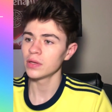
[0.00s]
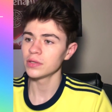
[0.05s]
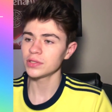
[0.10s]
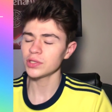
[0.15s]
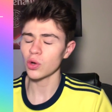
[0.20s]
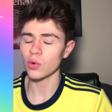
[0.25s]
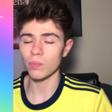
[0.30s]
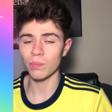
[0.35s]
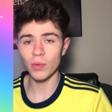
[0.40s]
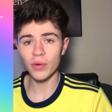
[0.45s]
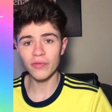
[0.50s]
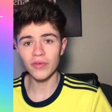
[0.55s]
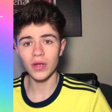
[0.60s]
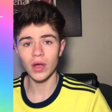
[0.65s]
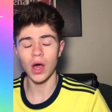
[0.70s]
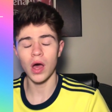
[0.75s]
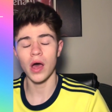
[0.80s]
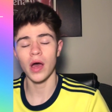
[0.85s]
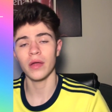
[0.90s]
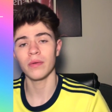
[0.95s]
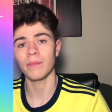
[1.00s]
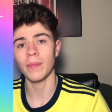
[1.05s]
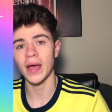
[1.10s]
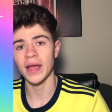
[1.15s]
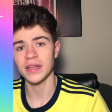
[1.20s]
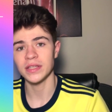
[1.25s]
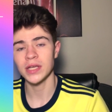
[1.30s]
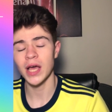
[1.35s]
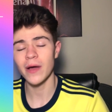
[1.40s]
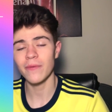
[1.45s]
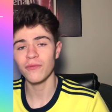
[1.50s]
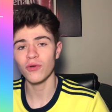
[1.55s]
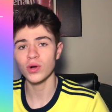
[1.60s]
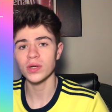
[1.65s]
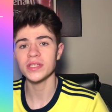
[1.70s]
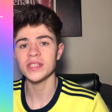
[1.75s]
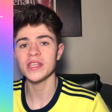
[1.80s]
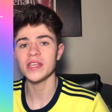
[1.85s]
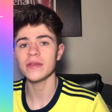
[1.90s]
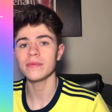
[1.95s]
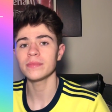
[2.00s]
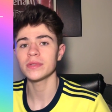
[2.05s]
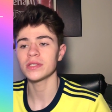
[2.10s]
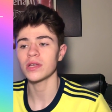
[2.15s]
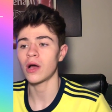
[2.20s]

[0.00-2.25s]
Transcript: So moving on, my top 4 teams